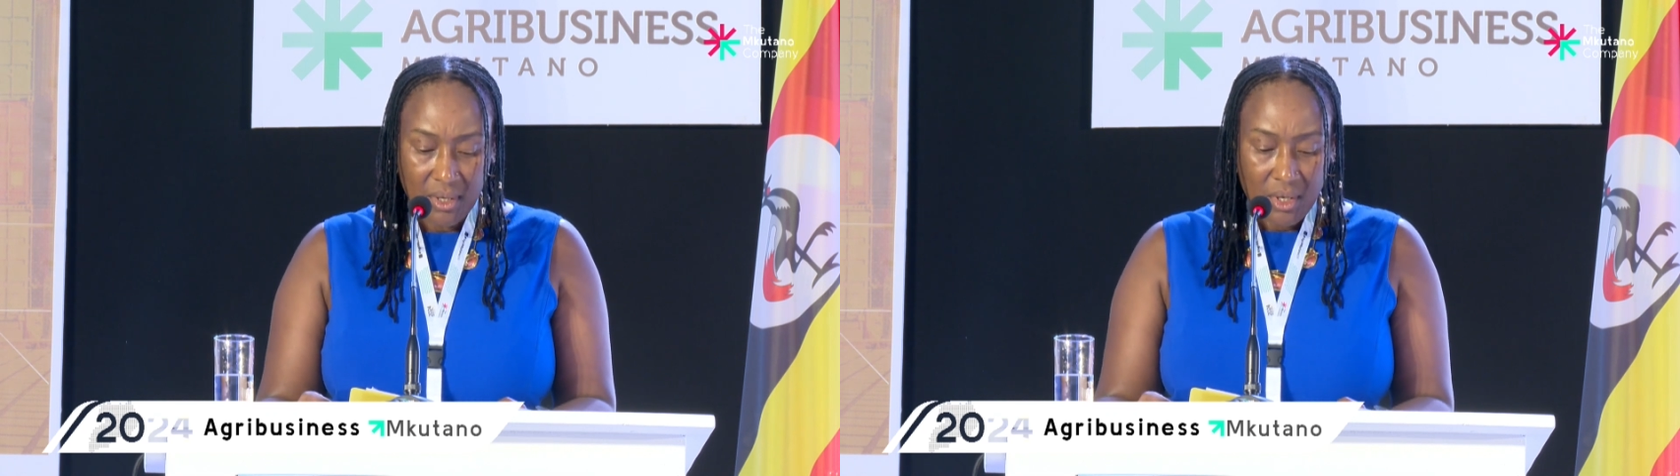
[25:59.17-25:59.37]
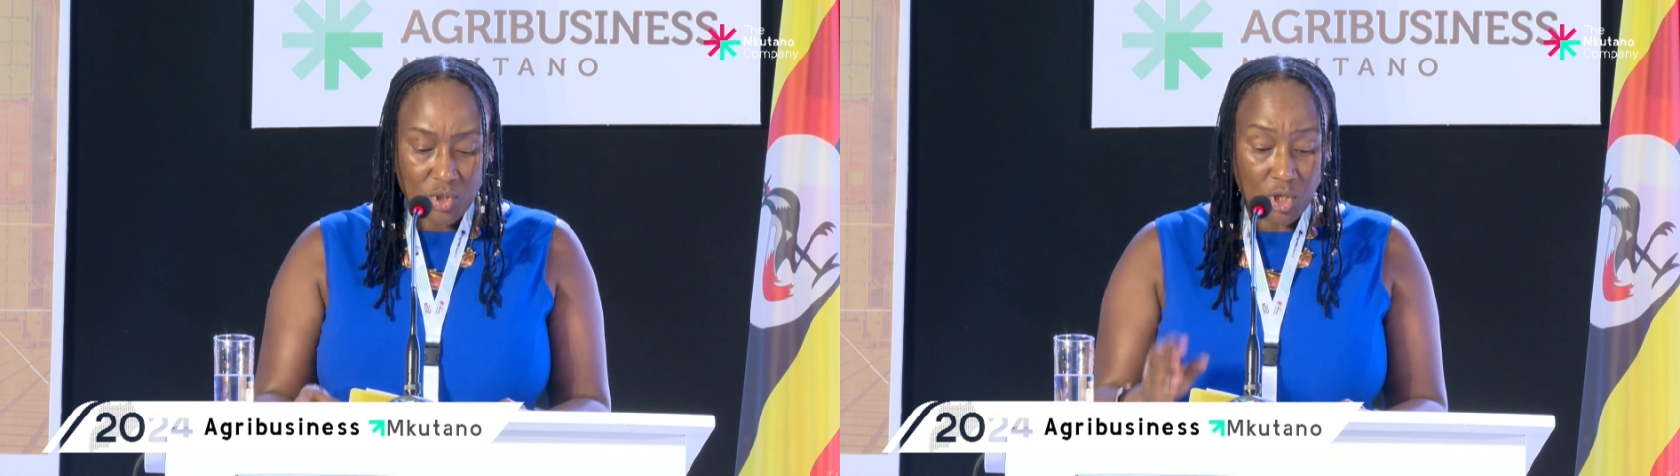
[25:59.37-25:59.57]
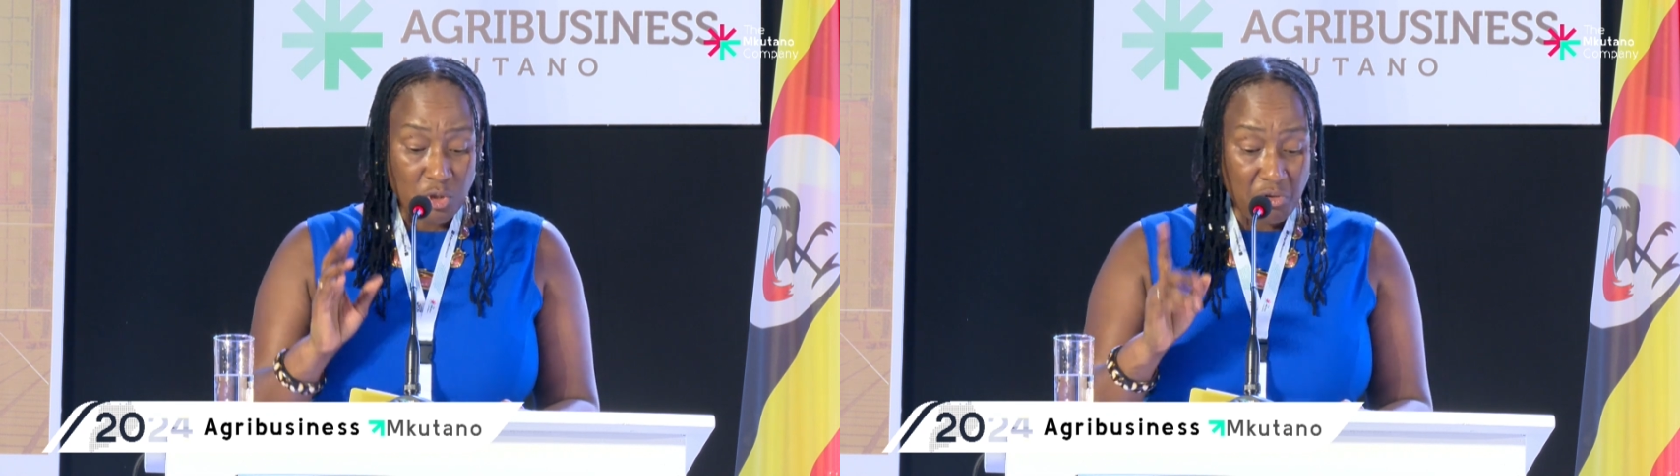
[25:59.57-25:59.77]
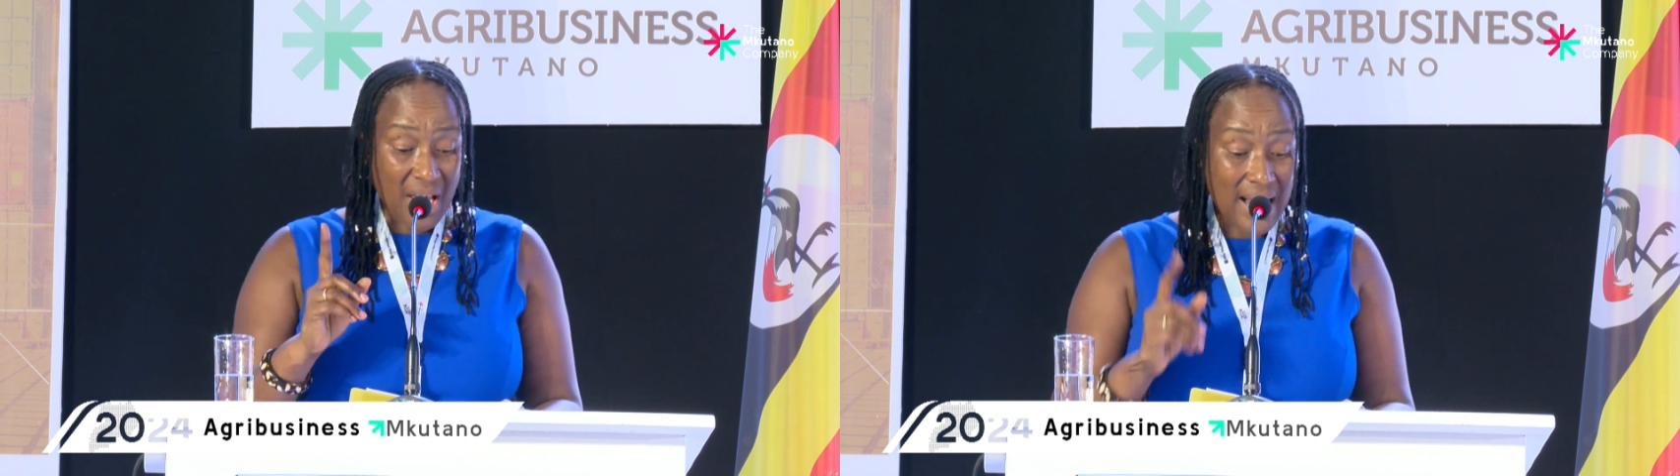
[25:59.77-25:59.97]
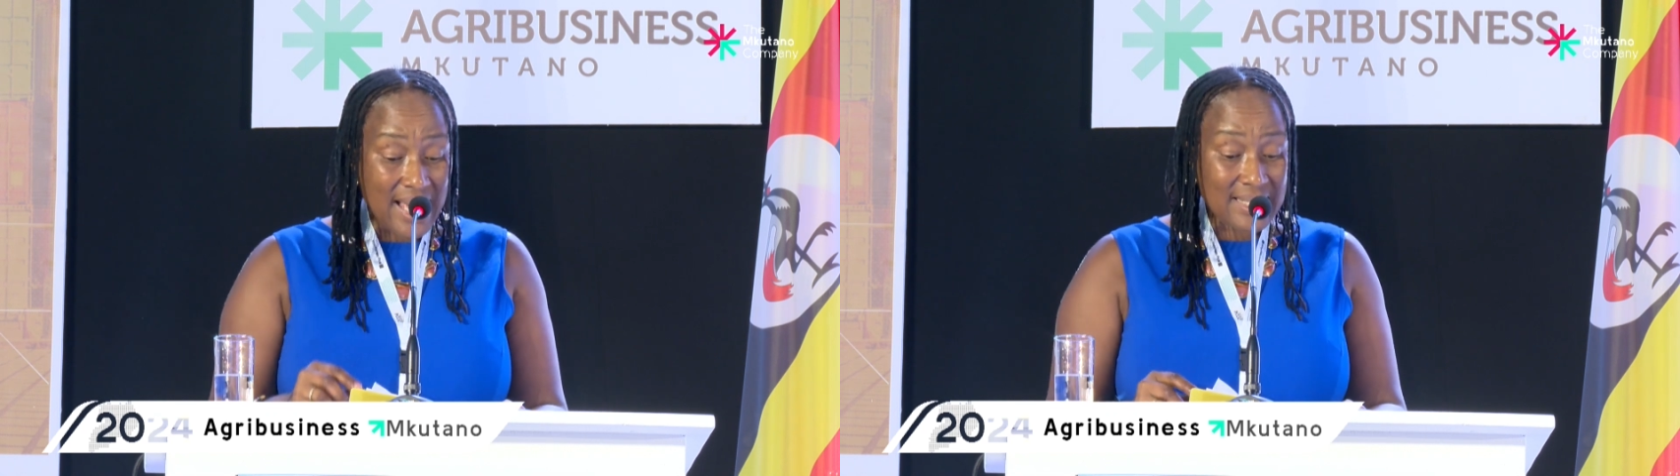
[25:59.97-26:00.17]
So to
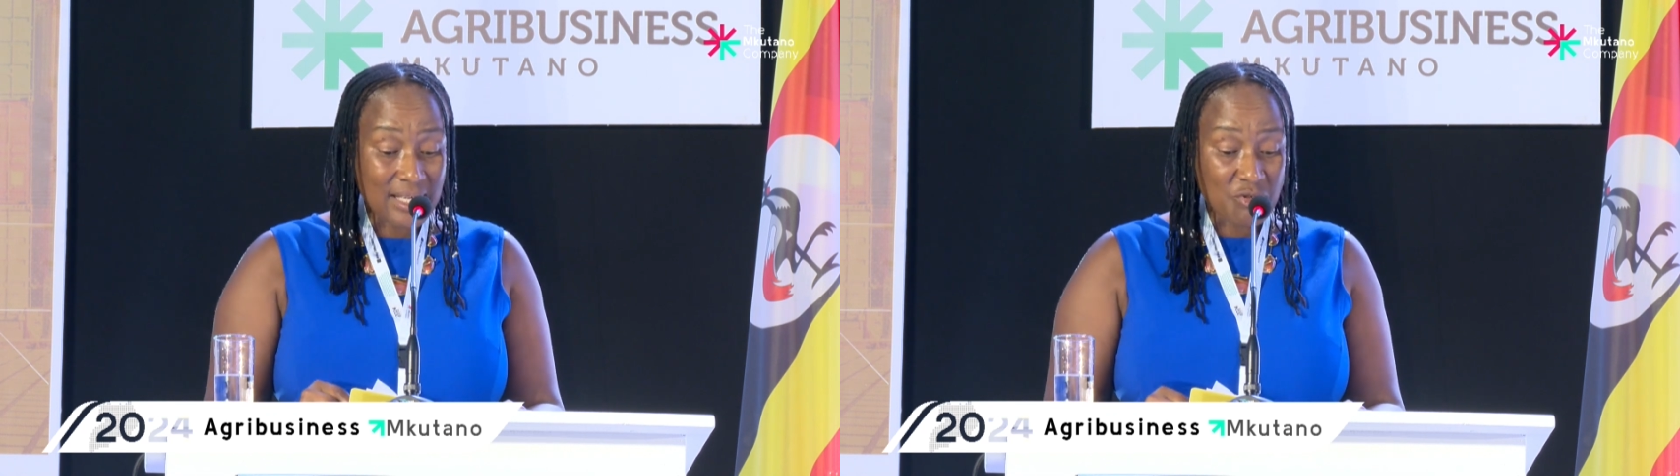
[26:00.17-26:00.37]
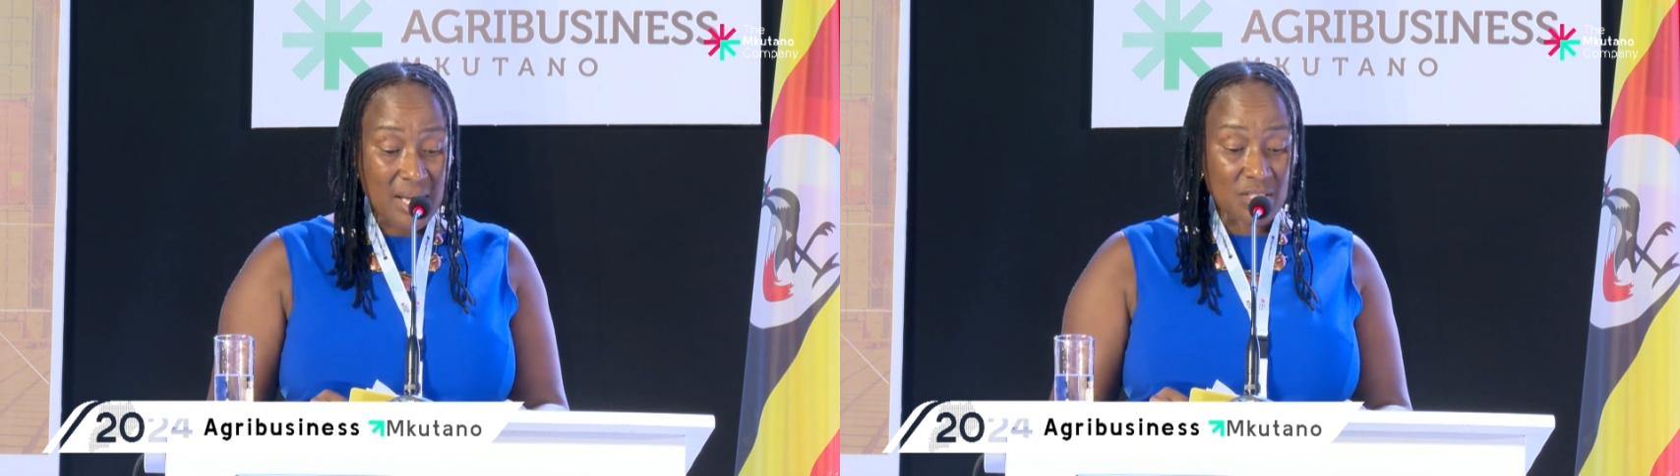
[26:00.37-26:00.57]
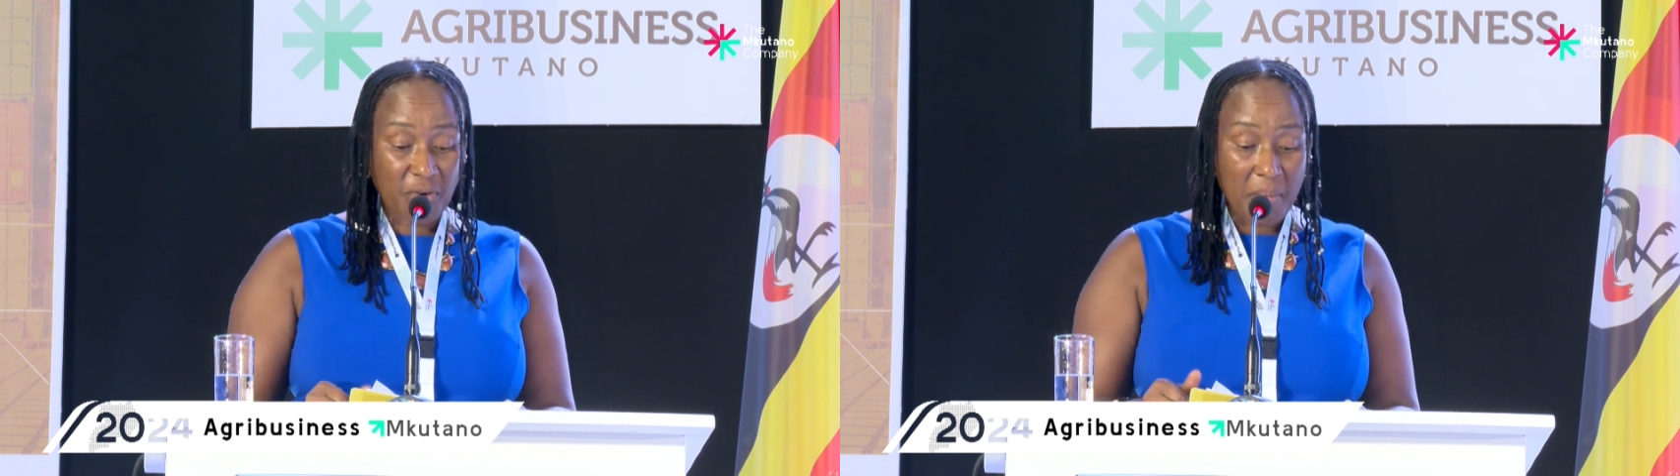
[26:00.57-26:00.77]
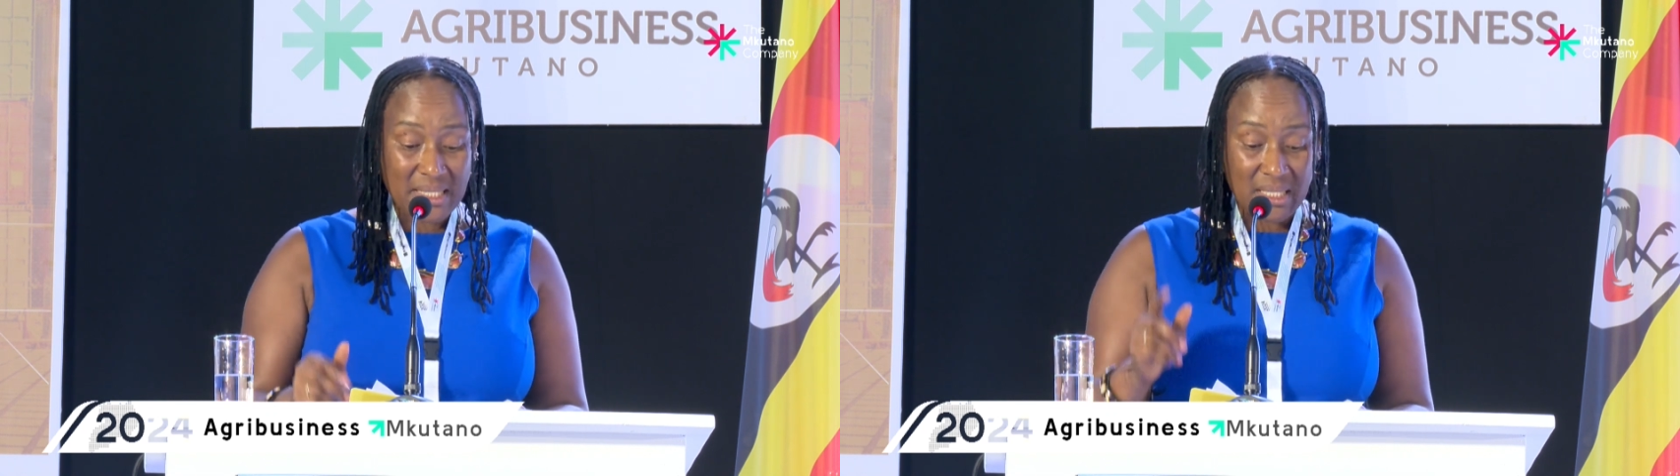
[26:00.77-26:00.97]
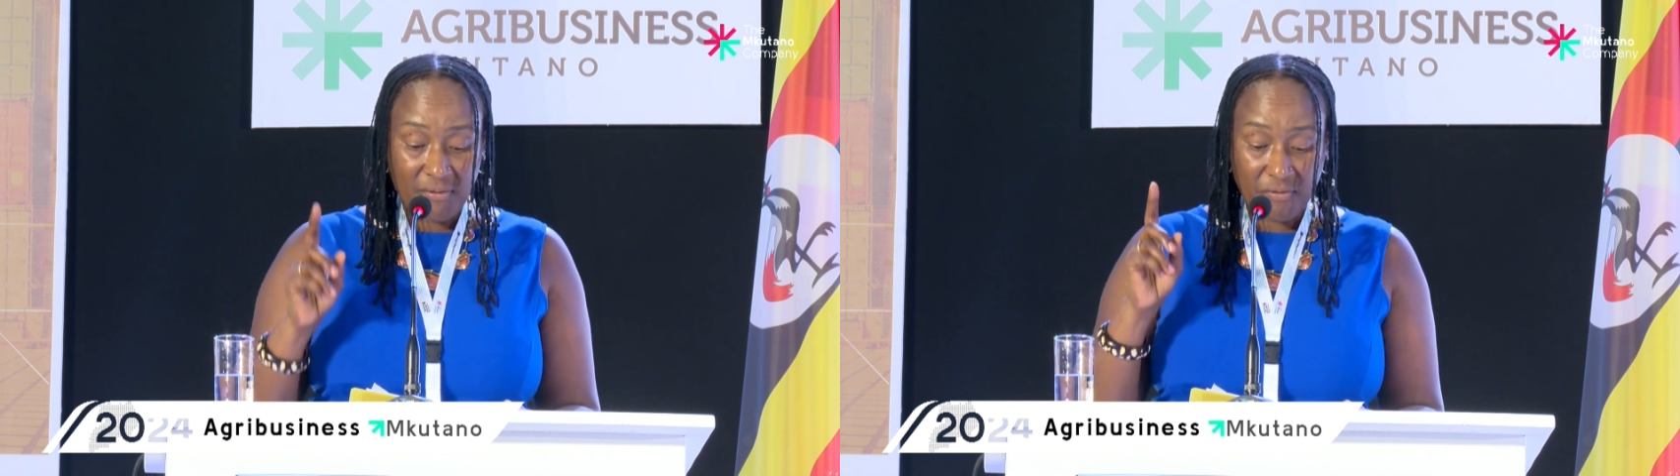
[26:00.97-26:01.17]
realize the
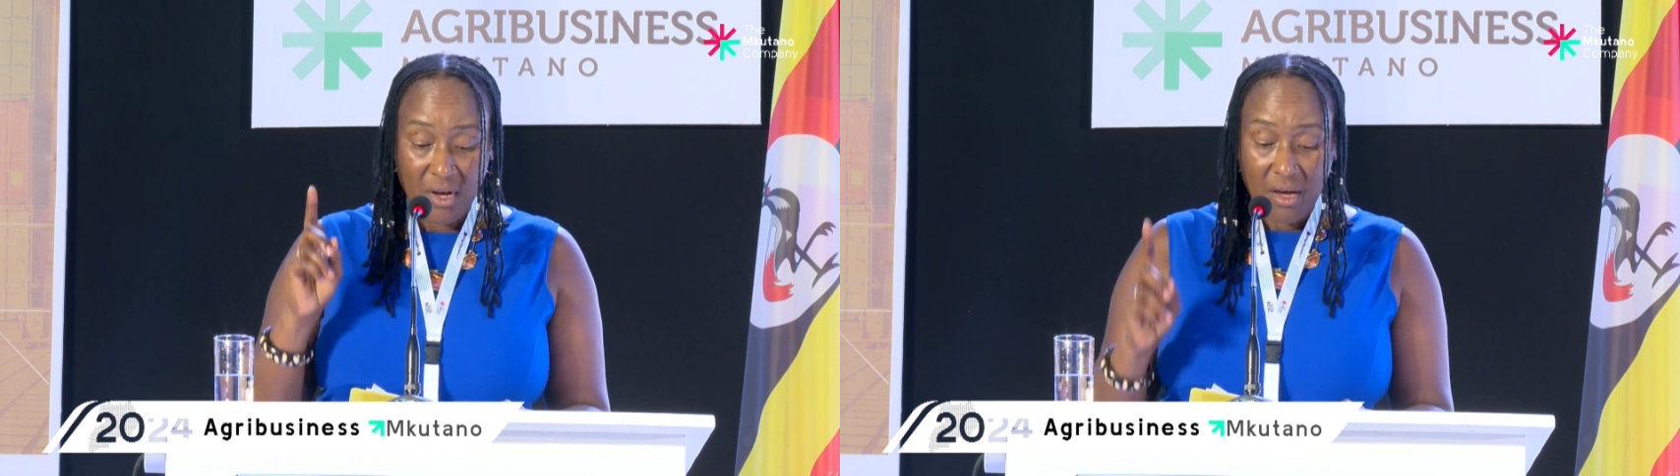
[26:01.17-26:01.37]
transformative